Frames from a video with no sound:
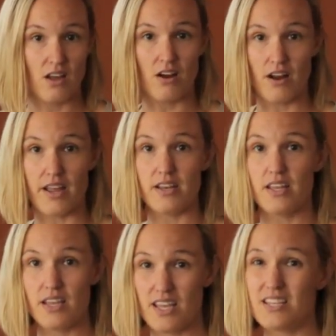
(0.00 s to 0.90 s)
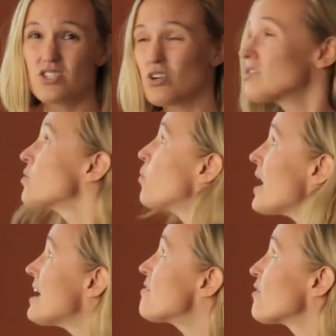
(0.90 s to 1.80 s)
all right? He's turned
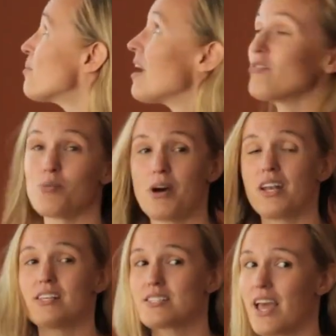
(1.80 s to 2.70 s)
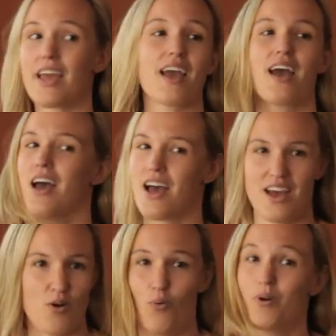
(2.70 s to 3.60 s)
away from everybody saying,
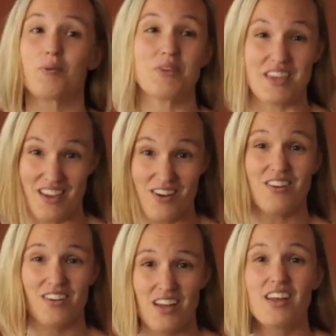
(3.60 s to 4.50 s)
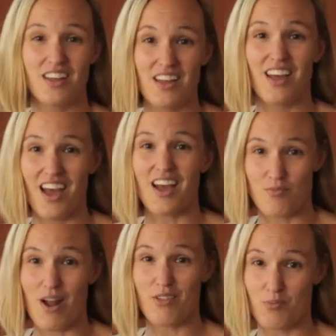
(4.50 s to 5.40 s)
I don't wanna be here.
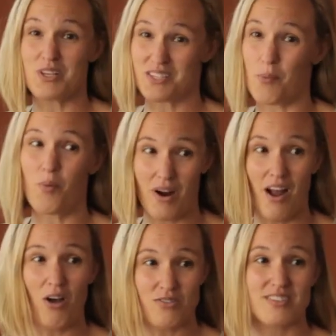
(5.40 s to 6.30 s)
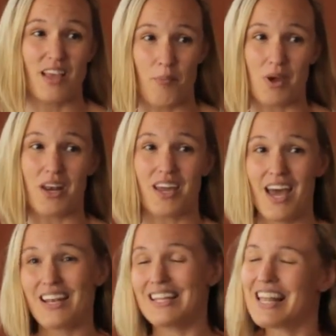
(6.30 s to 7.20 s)
I'd rather be somewhere else. I'm gonna
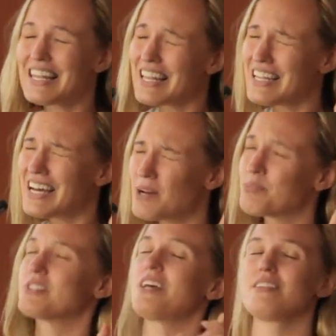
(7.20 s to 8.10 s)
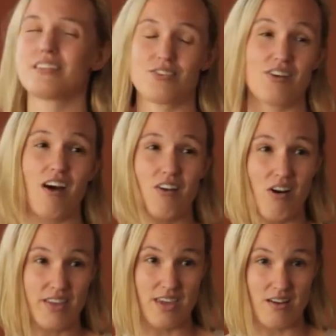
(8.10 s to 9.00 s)
kind of la la la pretend that they're not
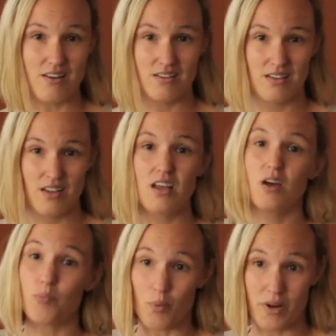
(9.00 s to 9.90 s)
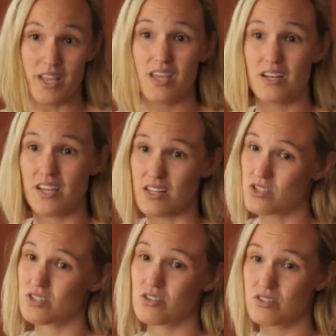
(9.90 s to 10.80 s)
all here. But when a kid
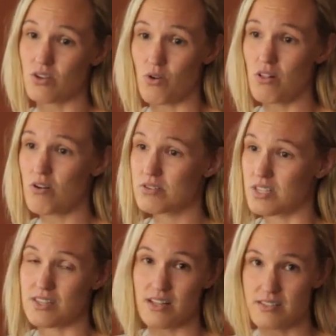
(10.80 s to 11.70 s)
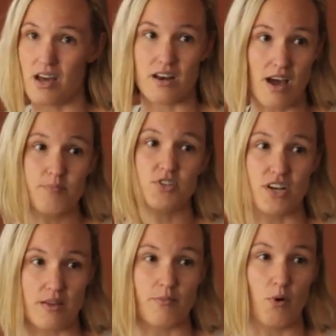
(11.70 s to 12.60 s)
gets so close that that's not an option
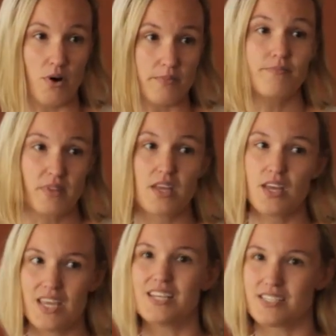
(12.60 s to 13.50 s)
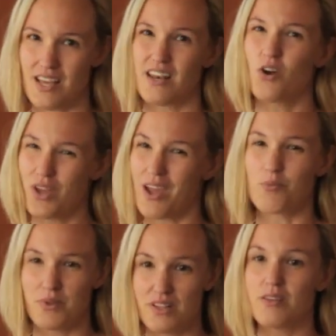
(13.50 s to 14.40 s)
anymore, he said, okay,
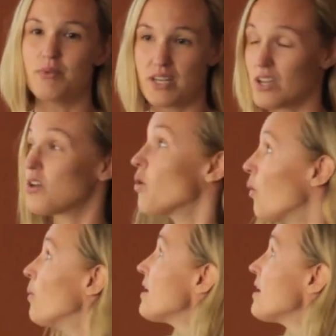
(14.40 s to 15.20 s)
I really mean it, go